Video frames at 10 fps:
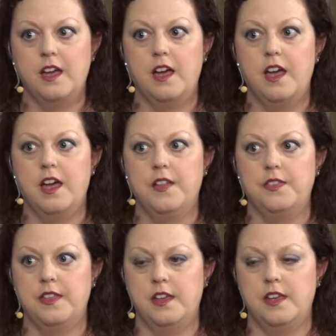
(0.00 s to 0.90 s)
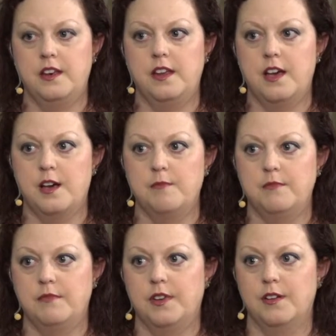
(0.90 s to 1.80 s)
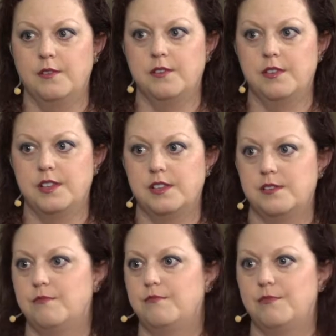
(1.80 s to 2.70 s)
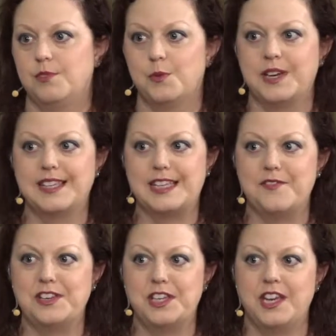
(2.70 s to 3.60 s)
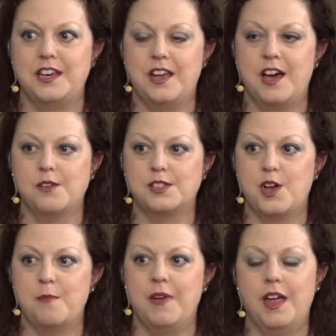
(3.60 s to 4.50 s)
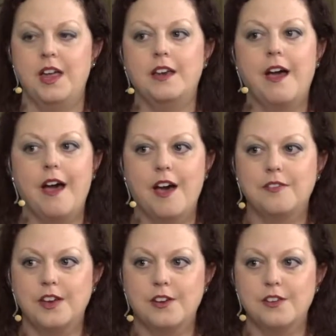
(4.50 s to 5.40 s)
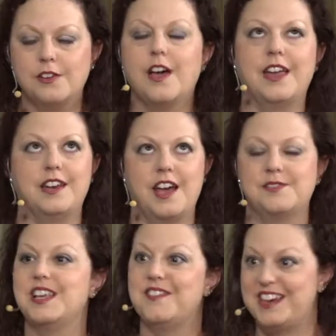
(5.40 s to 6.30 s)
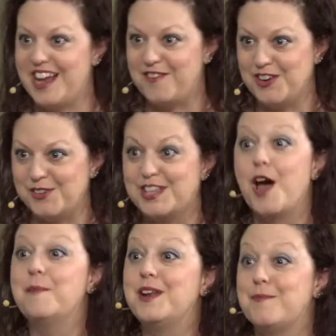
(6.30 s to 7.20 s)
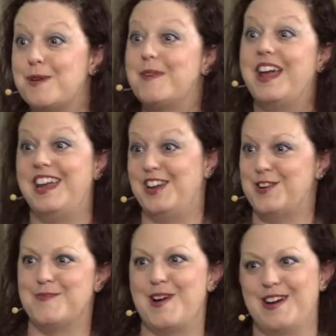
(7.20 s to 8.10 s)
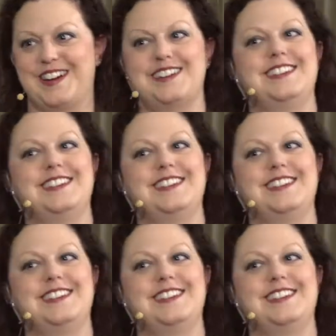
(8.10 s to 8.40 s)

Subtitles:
And then, it's 2017 now, so I'm 7.5 years, coming up on my 8-year mark.